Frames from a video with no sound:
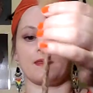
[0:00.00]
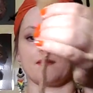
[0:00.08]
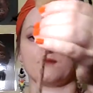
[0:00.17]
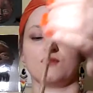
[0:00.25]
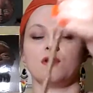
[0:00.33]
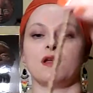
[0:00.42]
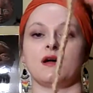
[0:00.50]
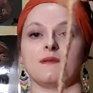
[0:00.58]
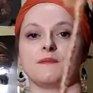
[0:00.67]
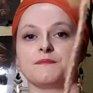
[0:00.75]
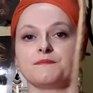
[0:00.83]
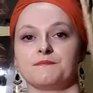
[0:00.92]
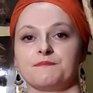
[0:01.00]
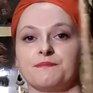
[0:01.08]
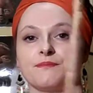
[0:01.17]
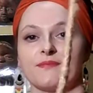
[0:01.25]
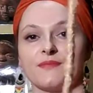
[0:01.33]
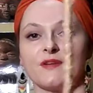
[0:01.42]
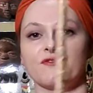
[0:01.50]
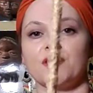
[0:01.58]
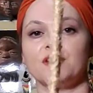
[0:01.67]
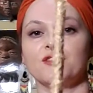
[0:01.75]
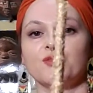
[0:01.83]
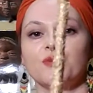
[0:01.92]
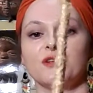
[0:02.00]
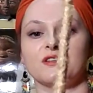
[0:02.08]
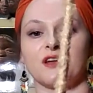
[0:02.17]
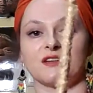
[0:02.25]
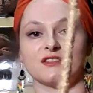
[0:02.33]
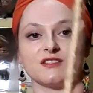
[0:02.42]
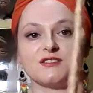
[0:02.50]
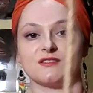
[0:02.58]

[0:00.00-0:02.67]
Voila, ready to be attached.